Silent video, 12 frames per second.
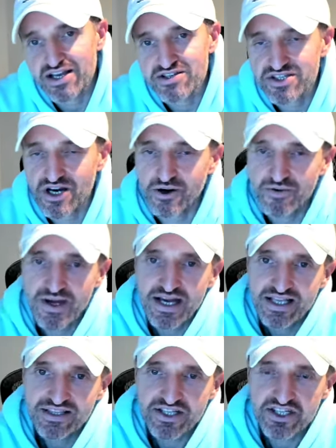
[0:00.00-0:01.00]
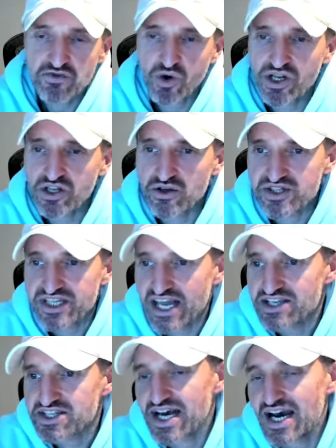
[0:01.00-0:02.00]
So... this is one of those
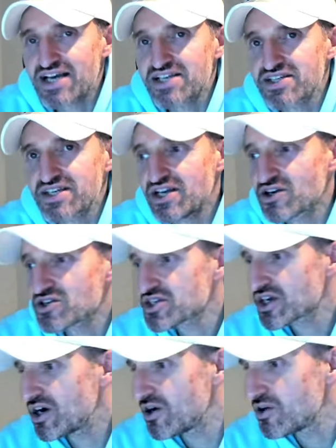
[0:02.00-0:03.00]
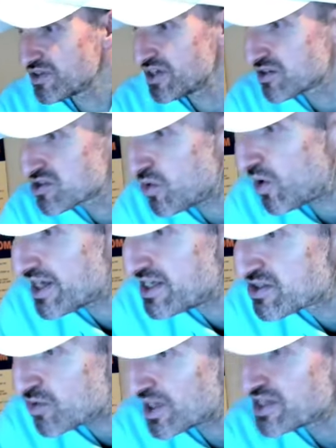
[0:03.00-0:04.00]
days, guys, years ago, you know, twenty,
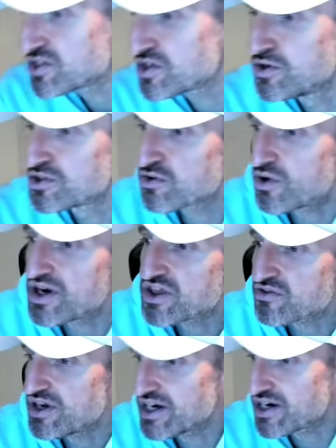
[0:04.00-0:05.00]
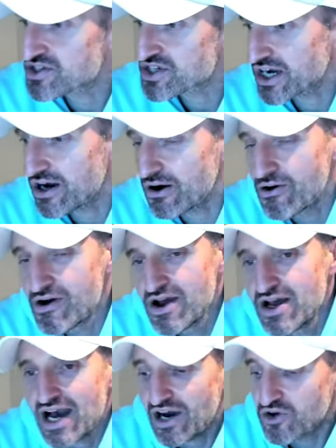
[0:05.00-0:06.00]
twenty-two, twenty-three years ago,
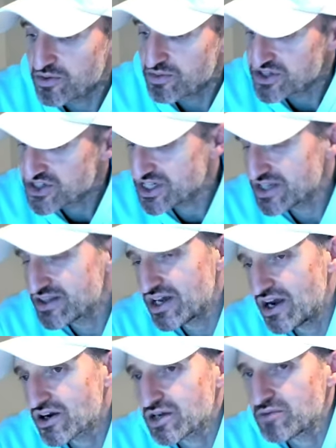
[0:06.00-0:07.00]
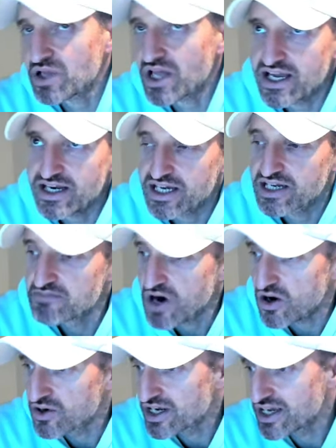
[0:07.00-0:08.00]
I would have been sitting there complaining and
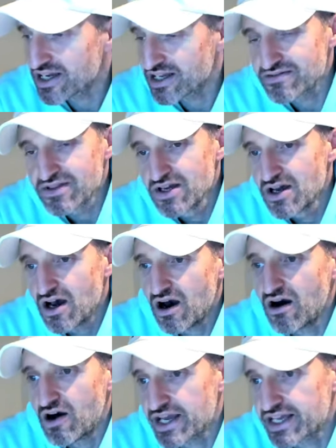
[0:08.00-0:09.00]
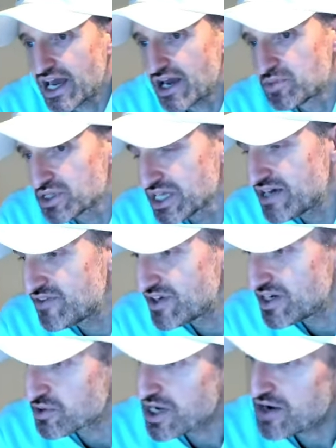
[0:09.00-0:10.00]
moaning and, oh, I can't believe it.
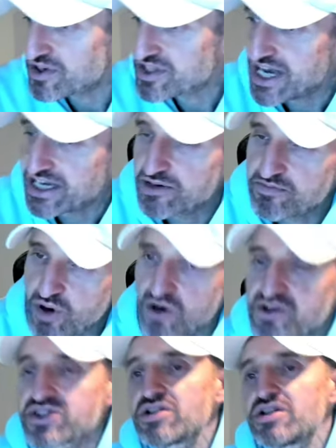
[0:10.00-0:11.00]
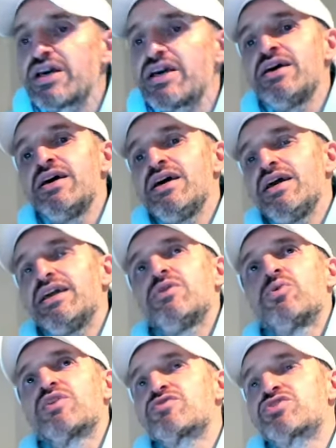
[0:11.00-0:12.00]
It would, I would have taken it personally and it
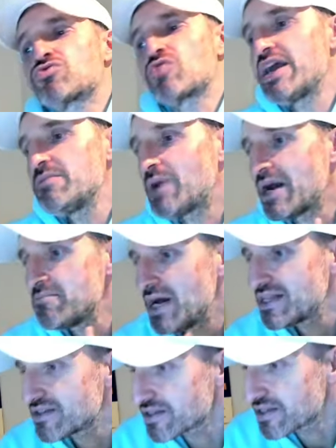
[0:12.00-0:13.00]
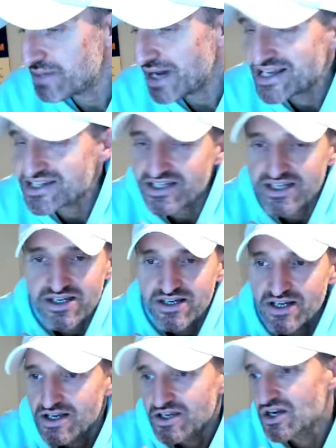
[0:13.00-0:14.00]
would have drained my mental capacity.
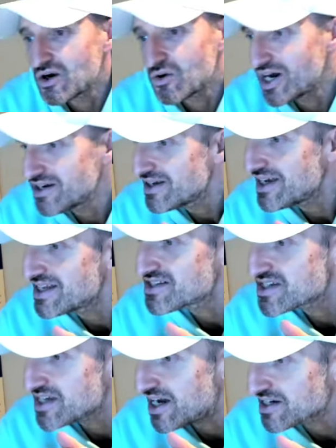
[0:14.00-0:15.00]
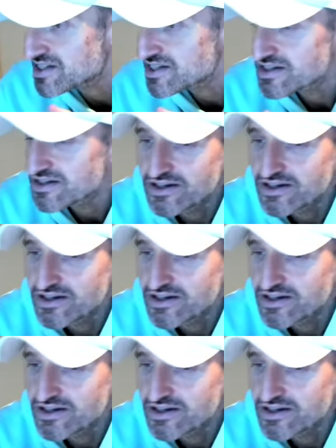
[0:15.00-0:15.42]
You know what? It sucks.